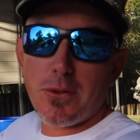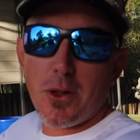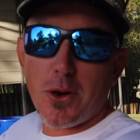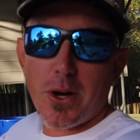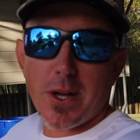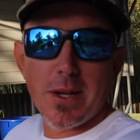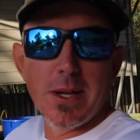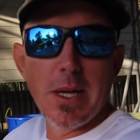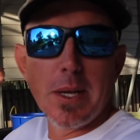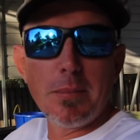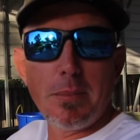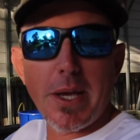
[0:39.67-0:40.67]
Florida.
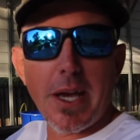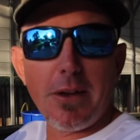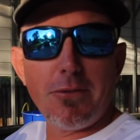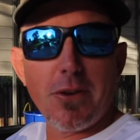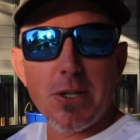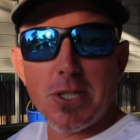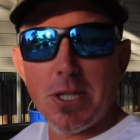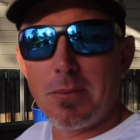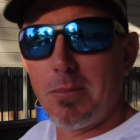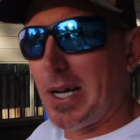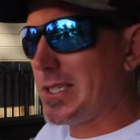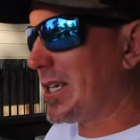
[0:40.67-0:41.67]
B A Fishing, my